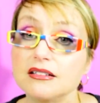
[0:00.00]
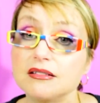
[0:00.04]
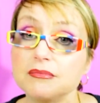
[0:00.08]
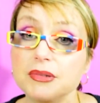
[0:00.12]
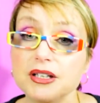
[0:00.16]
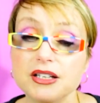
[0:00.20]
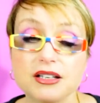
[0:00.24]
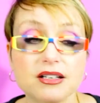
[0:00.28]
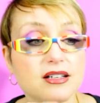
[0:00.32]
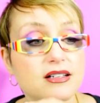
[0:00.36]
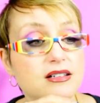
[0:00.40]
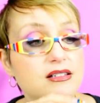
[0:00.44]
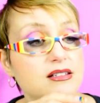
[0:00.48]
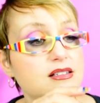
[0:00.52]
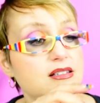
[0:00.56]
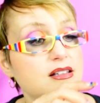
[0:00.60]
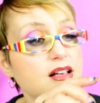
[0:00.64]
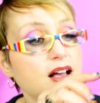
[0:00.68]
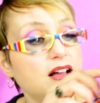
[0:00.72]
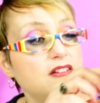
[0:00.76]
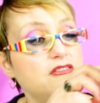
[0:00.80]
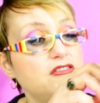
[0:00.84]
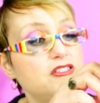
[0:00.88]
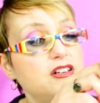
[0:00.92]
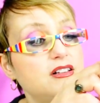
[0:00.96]
because
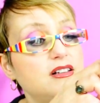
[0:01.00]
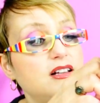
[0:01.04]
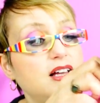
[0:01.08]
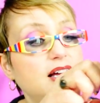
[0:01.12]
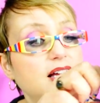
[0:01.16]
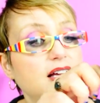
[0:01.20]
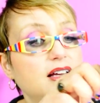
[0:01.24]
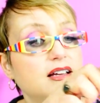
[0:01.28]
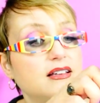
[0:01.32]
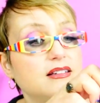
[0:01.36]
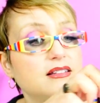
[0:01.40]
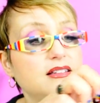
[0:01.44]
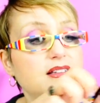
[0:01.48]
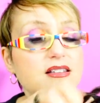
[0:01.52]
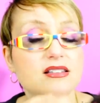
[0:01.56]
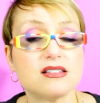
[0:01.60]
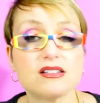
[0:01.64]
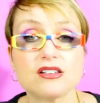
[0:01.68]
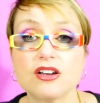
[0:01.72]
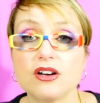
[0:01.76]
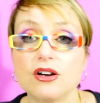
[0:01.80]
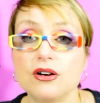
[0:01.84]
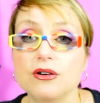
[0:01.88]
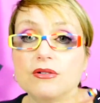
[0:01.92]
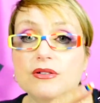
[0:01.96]
I feel like this
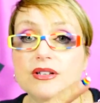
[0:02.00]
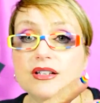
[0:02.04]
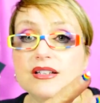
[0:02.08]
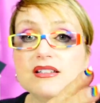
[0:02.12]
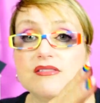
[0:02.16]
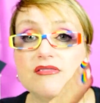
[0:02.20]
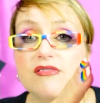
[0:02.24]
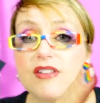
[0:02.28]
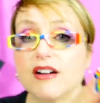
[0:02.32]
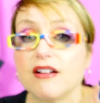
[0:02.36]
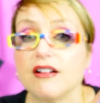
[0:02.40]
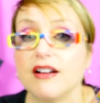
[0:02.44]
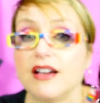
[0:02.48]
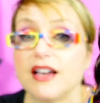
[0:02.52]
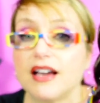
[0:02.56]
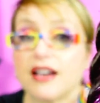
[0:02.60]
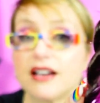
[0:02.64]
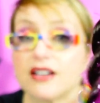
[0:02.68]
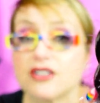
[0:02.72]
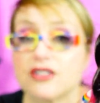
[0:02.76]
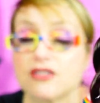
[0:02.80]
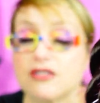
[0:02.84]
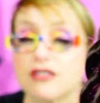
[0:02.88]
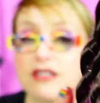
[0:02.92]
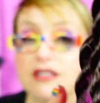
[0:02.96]
coat is very
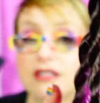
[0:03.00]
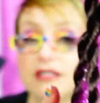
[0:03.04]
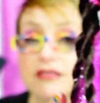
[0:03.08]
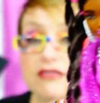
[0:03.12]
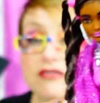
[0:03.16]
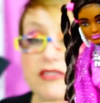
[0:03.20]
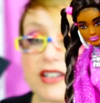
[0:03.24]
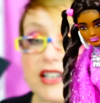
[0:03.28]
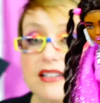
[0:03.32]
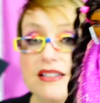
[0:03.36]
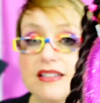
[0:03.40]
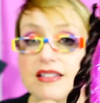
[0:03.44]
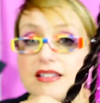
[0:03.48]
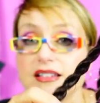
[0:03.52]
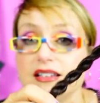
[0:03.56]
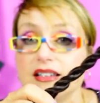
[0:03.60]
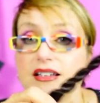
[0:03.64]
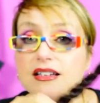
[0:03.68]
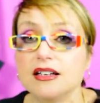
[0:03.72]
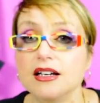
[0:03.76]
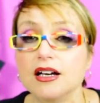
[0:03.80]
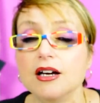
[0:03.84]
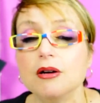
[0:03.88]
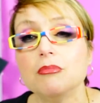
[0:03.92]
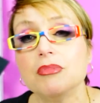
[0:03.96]
extra fancy,
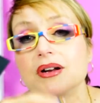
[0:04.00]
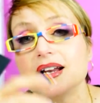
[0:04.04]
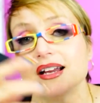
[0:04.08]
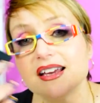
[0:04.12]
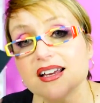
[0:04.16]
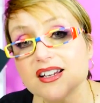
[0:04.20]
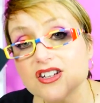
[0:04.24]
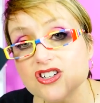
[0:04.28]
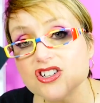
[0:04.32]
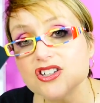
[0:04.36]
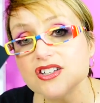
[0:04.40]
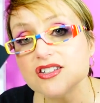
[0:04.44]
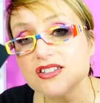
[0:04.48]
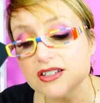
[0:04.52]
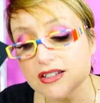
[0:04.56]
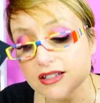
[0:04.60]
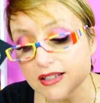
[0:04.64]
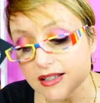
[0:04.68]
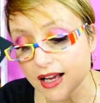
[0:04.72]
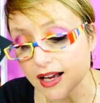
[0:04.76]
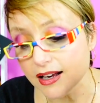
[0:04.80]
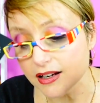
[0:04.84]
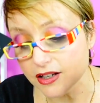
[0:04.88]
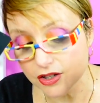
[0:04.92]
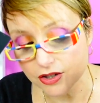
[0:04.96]
but I guess she's
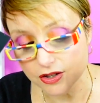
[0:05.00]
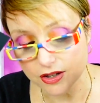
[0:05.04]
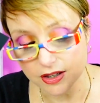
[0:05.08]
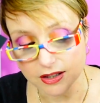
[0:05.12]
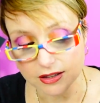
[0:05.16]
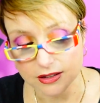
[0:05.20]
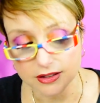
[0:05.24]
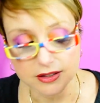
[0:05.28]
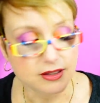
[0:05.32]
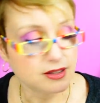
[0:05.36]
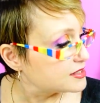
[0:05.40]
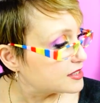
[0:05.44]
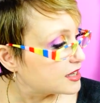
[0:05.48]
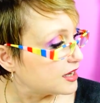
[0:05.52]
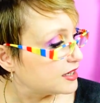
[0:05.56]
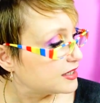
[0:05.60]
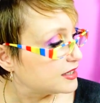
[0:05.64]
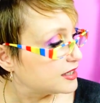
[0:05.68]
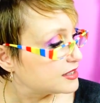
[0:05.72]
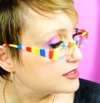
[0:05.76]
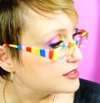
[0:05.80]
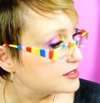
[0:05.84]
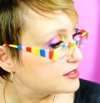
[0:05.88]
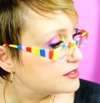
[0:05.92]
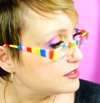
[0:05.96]
just extra. I
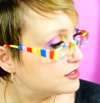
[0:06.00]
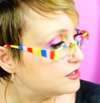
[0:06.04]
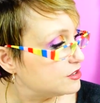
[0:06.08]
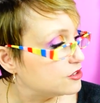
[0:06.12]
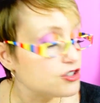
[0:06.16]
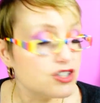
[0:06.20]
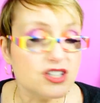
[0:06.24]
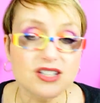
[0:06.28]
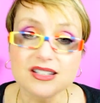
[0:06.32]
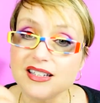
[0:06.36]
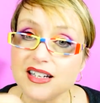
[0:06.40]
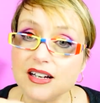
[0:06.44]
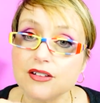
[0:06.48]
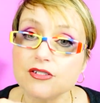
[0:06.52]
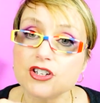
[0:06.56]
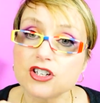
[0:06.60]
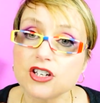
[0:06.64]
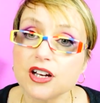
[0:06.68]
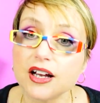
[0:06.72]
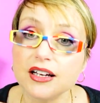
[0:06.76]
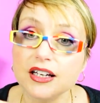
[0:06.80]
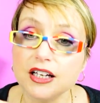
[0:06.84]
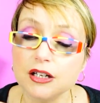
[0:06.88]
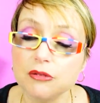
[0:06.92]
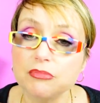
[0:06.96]
guess, you know, she doesn't have
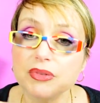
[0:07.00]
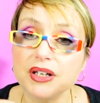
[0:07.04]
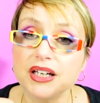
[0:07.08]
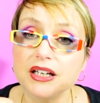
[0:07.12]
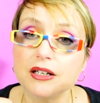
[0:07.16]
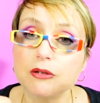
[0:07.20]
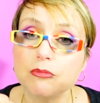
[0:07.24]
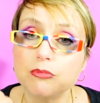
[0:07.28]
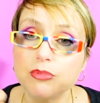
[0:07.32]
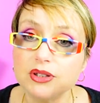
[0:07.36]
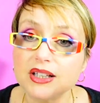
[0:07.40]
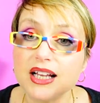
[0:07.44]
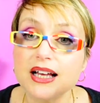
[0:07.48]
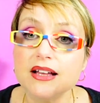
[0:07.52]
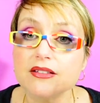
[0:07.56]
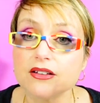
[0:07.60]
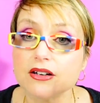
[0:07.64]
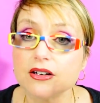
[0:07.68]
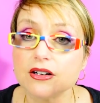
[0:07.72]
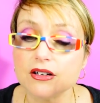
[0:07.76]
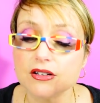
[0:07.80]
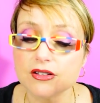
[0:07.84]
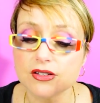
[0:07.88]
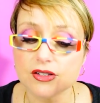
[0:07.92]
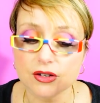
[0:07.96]
shiny pink
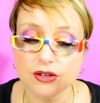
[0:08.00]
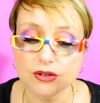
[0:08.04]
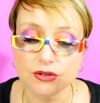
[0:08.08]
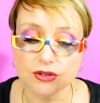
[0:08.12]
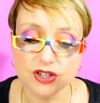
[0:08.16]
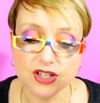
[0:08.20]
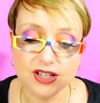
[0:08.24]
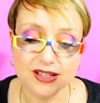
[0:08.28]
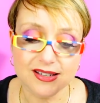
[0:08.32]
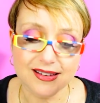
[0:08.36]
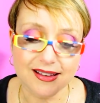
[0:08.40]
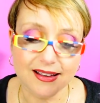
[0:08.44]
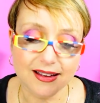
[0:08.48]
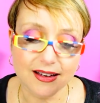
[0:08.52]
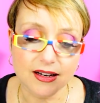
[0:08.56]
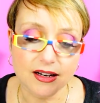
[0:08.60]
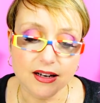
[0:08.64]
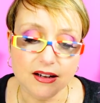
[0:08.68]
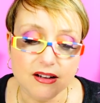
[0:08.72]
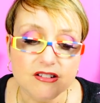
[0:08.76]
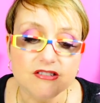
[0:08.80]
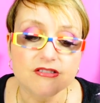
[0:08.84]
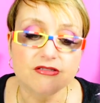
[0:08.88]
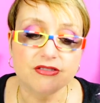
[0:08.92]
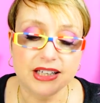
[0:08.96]
pleather, so she's not
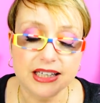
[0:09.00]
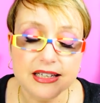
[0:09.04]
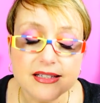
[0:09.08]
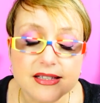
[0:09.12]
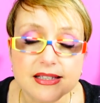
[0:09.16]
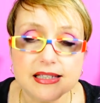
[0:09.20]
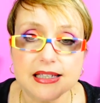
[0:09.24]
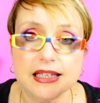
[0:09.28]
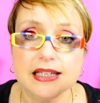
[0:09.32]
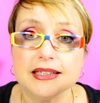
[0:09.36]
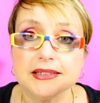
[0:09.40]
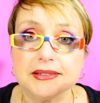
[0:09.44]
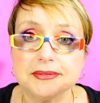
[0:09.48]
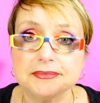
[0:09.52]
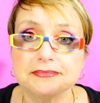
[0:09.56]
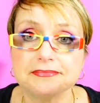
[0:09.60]
fancy.